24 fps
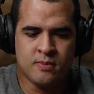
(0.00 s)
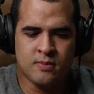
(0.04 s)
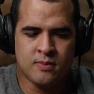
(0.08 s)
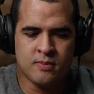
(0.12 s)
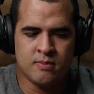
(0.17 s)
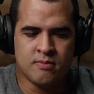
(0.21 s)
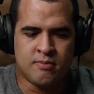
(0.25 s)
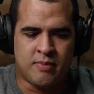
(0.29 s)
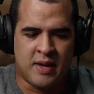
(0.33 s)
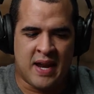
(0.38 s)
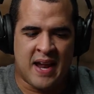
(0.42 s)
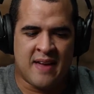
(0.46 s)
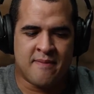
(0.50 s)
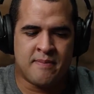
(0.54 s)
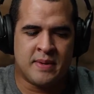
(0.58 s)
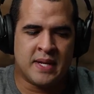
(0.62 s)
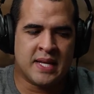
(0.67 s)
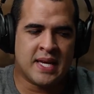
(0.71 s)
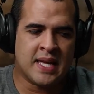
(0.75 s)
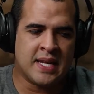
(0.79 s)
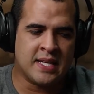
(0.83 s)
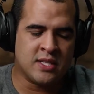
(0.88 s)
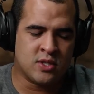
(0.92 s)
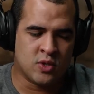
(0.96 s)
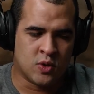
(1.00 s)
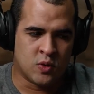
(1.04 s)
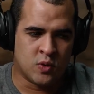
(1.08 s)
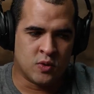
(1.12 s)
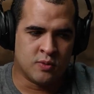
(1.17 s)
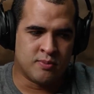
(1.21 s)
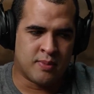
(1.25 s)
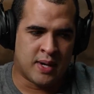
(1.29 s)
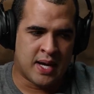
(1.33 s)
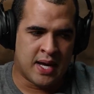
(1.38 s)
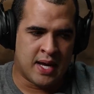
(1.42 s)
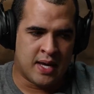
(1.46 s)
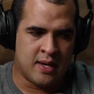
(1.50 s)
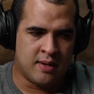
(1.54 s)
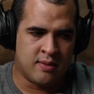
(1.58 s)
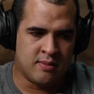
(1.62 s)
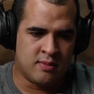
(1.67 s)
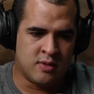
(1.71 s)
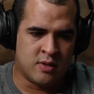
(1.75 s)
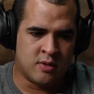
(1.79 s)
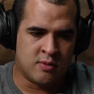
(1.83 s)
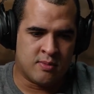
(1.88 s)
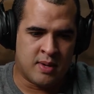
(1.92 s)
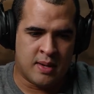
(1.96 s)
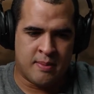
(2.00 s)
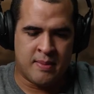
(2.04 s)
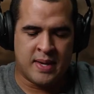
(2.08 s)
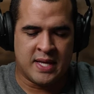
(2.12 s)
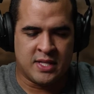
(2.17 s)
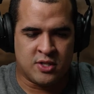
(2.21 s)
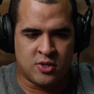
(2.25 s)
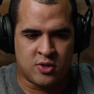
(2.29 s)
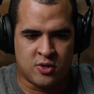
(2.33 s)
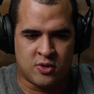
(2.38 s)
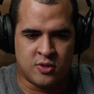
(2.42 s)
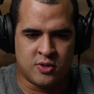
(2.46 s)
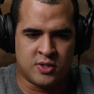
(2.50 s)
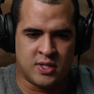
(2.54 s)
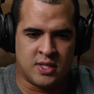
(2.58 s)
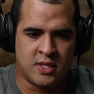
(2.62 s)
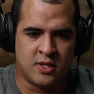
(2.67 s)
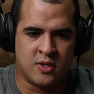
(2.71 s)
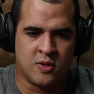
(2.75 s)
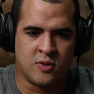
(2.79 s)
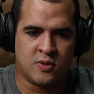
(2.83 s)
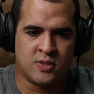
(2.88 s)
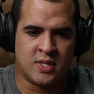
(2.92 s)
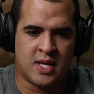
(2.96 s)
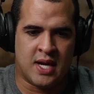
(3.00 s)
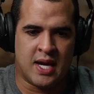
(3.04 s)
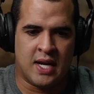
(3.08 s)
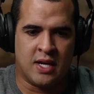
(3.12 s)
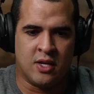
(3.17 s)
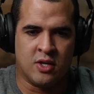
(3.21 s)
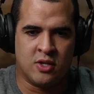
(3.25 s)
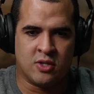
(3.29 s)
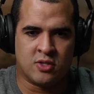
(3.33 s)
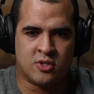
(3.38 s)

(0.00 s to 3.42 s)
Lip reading: But I've been getting told by, you know, my mentors and those that I look